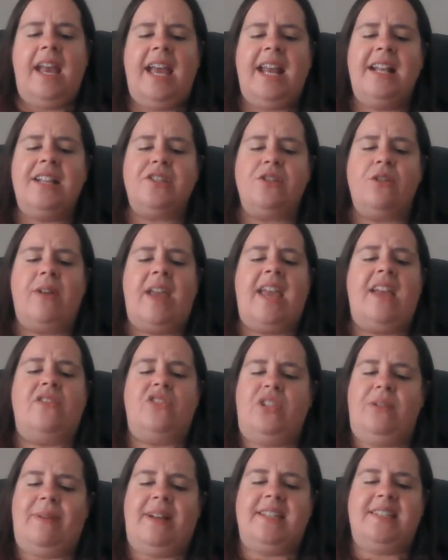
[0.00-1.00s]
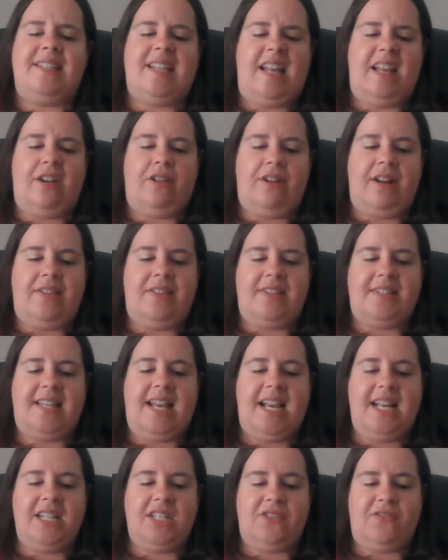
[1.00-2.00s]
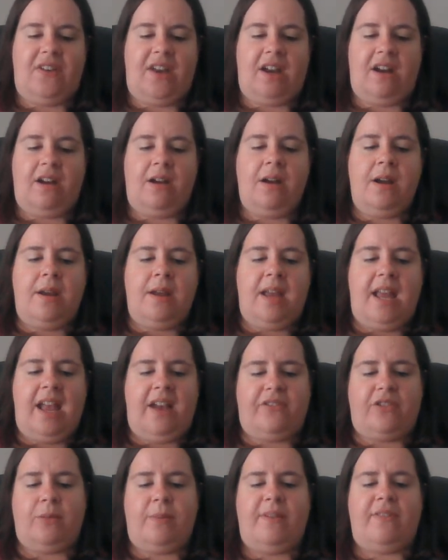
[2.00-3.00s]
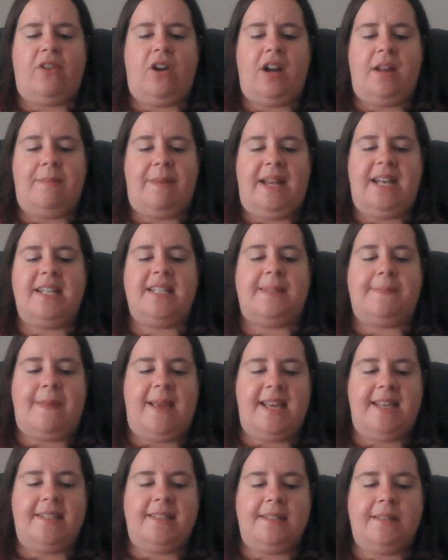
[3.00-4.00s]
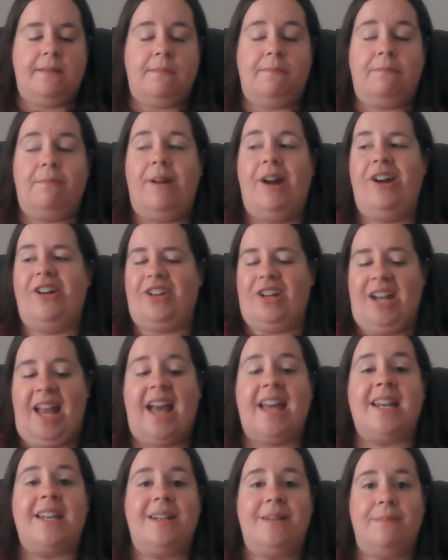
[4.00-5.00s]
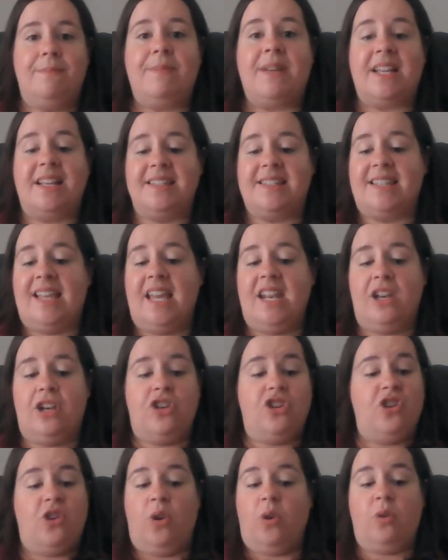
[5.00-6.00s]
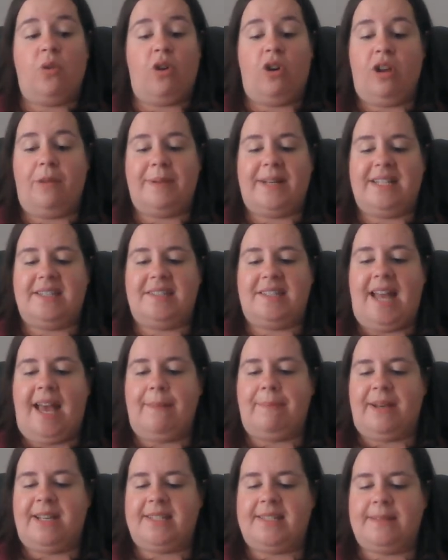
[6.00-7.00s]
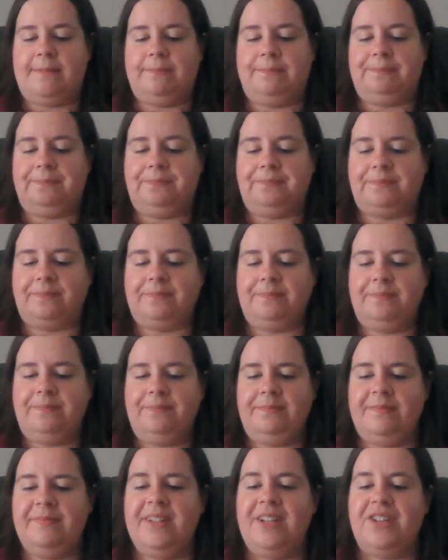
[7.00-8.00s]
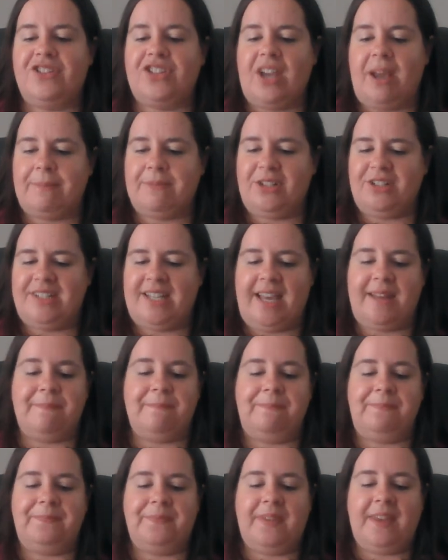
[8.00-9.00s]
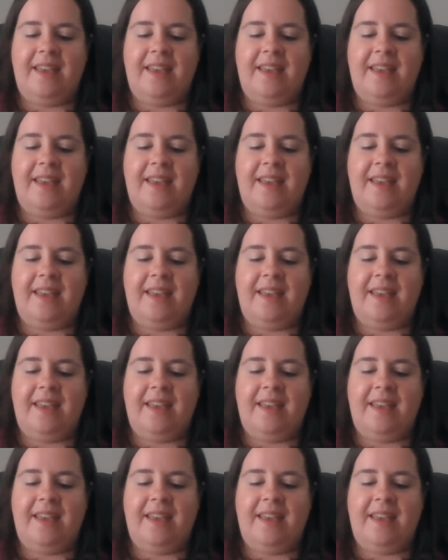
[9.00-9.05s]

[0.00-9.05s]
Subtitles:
And it's okay if she wants to enter it in the science fair after we've already been to space. Mark nodded, because then no grown-up can stop us. Chapter 10.